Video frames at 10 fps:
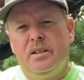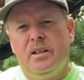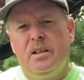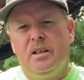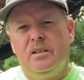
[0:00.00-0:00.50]

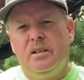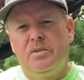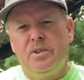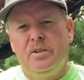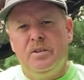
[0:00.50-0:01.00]

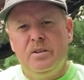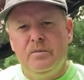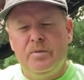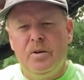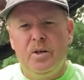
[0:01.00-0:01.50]
I'll show you
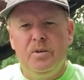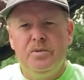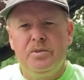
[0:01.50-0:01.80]
the photos